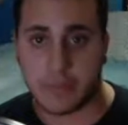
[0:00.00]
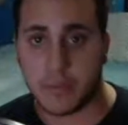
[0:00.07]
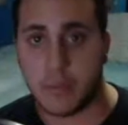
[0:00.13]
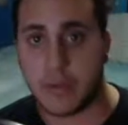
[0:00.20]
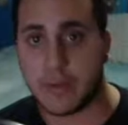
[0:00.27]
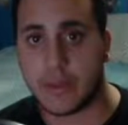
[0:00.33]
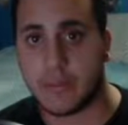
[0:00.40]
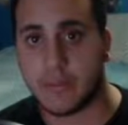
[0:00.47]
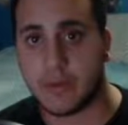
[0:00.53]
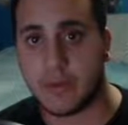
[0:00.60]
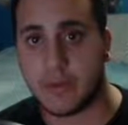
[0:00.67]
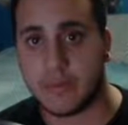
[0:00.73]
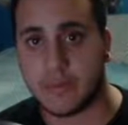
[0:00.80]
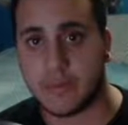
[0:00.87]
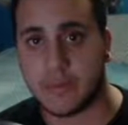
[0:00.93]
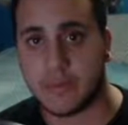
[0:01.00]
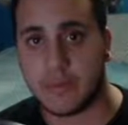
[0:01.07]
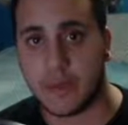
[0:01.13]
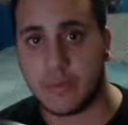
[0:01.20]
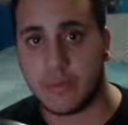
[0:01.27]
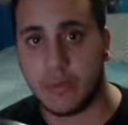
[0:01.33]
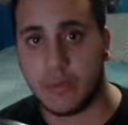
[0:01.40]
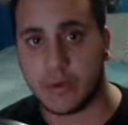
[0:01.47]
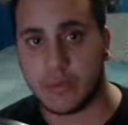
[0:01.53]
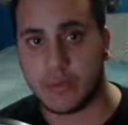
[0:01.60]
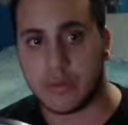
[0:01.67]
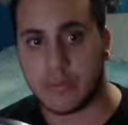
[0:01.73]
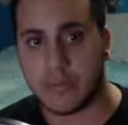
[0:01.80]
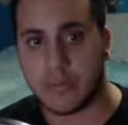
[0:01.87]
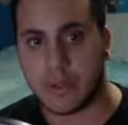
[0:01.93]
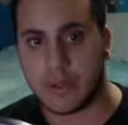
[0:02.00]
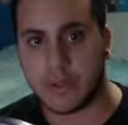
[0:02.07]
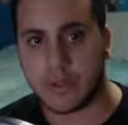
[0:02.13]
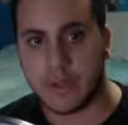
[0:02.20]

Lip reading: one that brought me to my boiling point